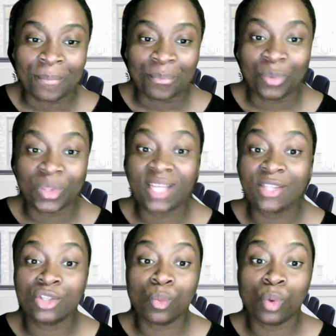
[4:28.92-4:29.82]
But that is
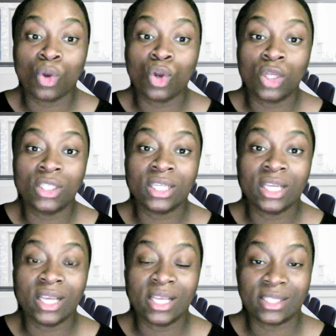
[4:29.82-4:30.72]
not what God
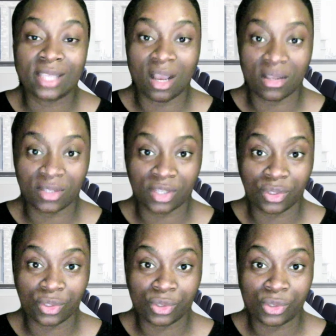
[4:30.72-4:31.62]
is asking us
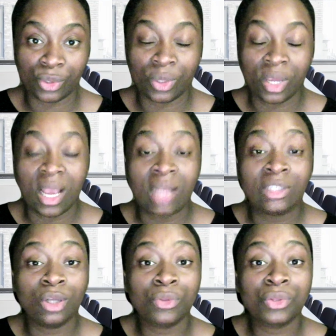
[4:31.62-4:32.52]
to do. And the
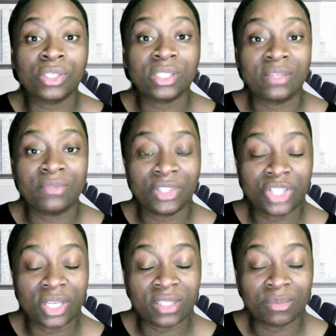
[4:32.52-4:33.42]
author
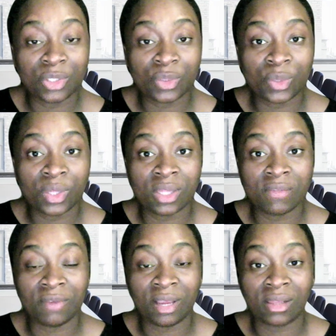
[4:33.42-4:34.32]
differentiated between
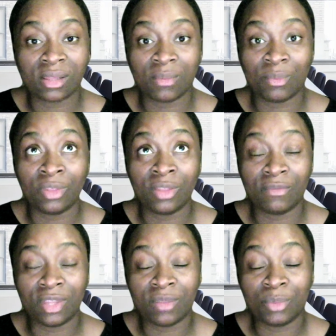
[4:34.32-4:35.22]

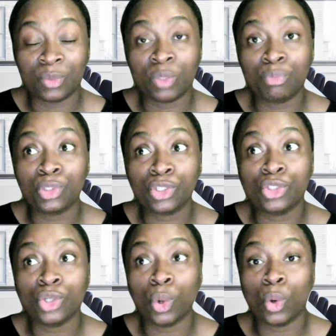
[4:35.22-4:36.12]
between putting
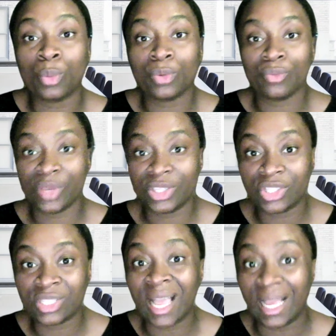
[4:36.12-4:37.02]
your hope in
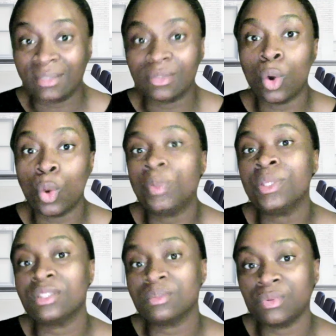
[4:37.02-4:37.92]
riches and hoping
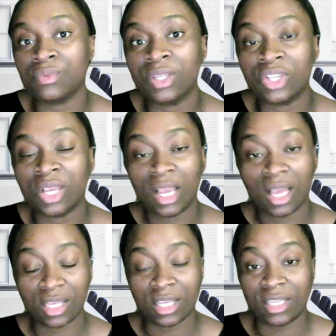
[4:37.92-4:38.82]
to be rich.
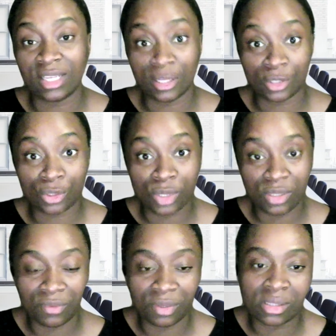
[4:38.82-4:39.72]
He said there are two
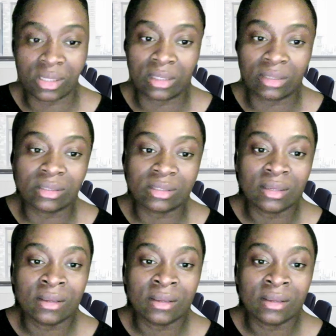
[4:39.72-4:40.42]
different things.